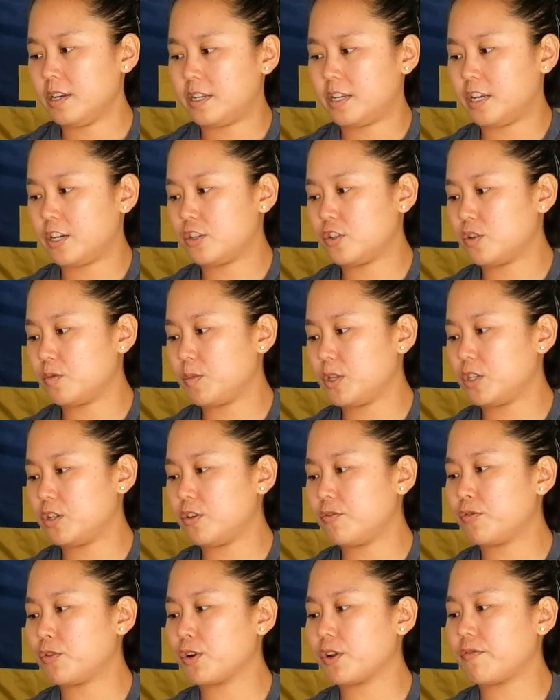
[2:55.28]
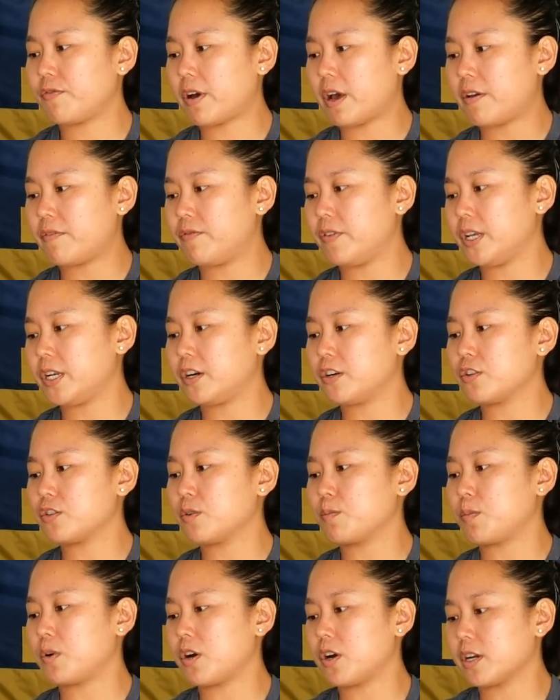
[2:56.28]
Toomey 245, feet under
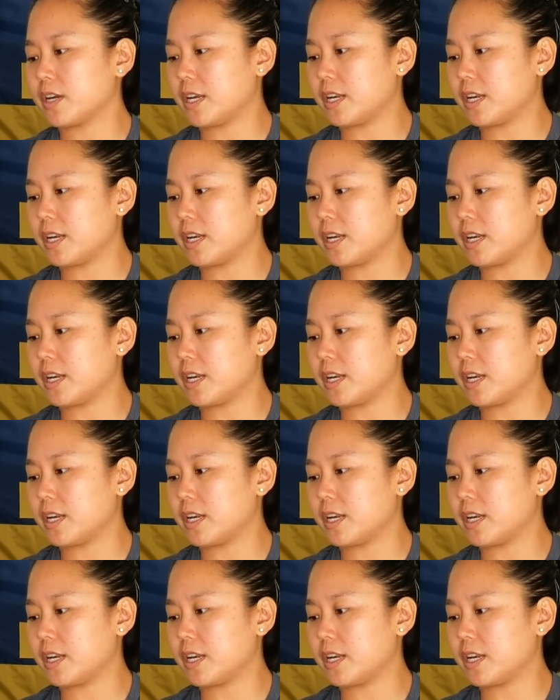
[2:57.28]
the bar,